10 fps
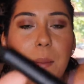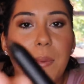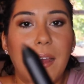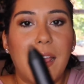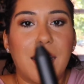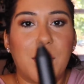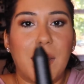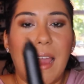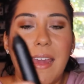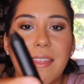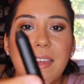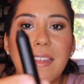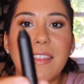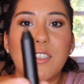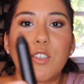But anyway, I
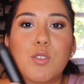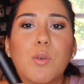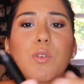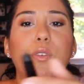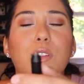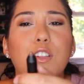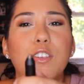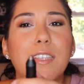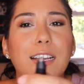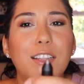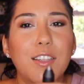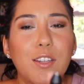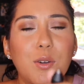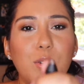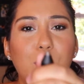think this is so cute. It looks like a
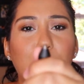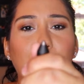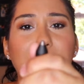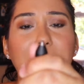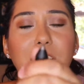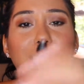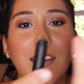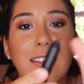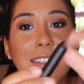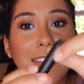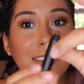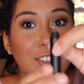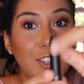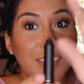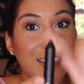little crayon. This is
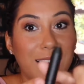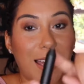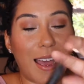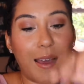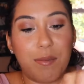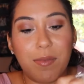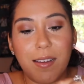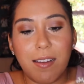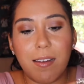just the cap.